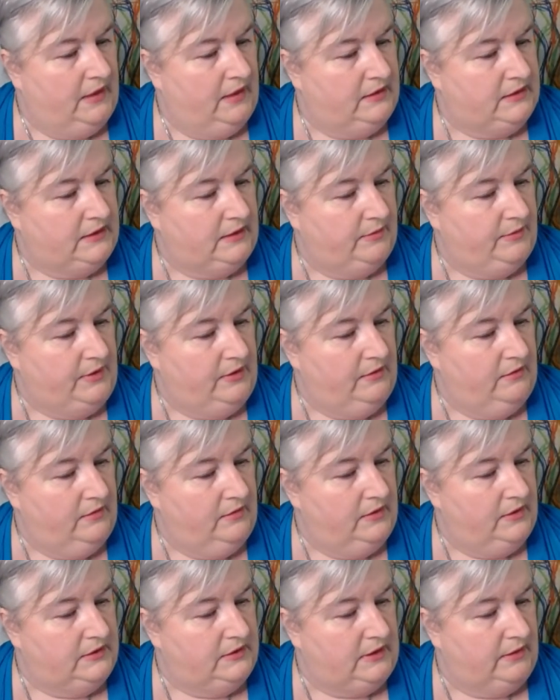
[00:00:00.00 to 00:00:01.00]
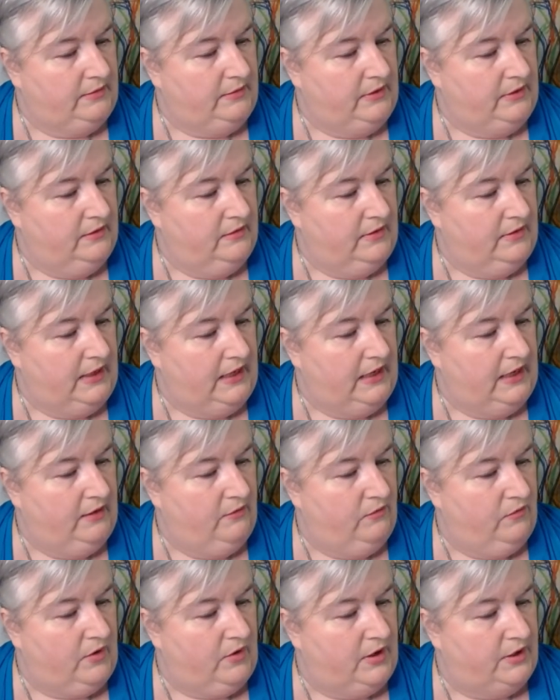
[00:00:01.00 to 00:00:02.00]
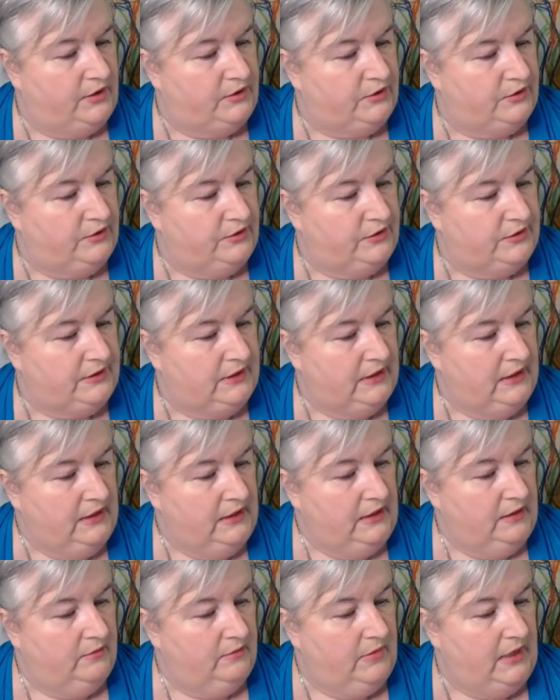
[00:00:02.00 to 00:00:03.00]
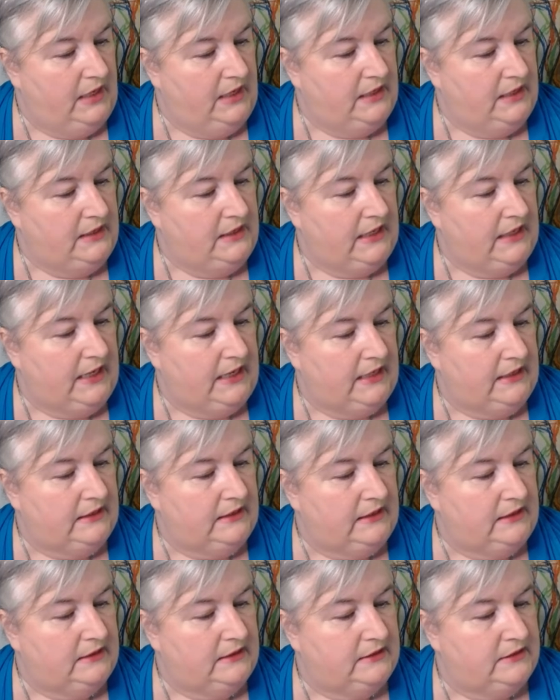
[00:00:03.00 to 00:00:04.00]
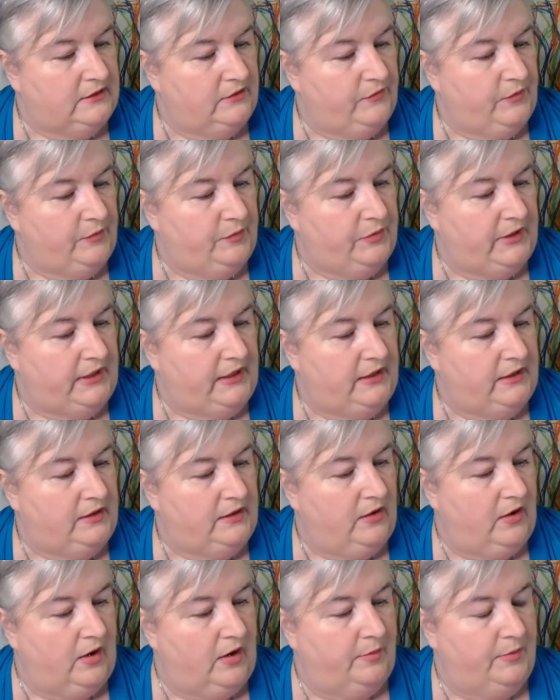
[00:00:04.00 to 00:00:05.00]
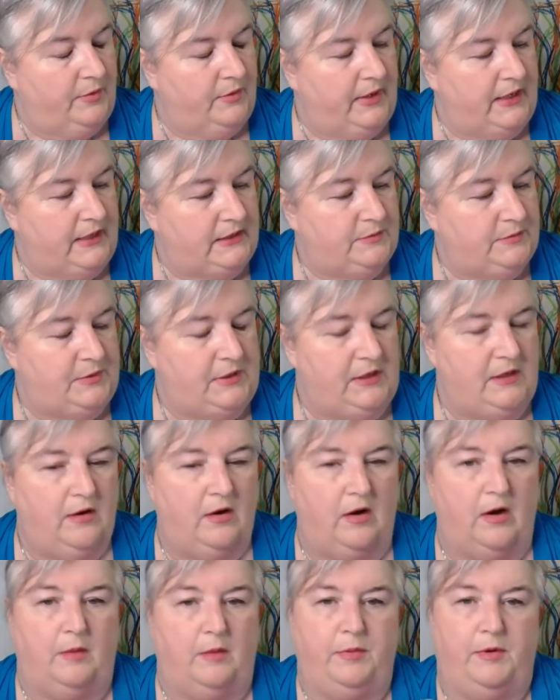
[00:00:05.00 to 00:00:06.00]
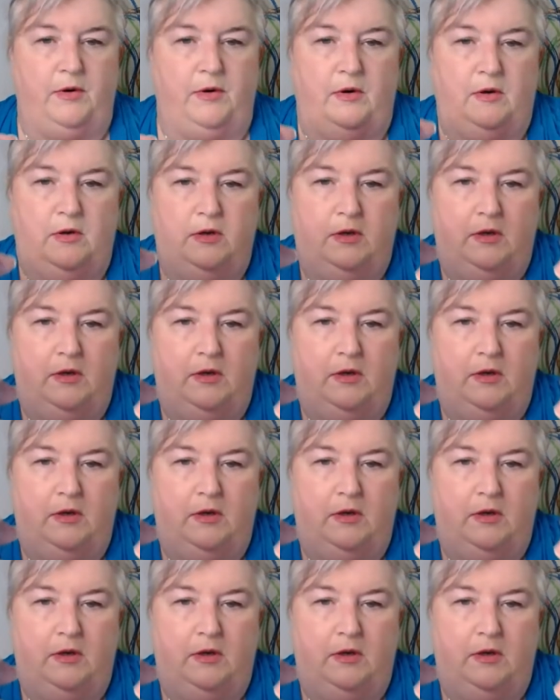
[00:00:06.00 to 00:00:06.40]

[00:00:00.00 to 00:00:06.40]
W.W.A. Rogers, made in Canada, silver plated copper, SP copper.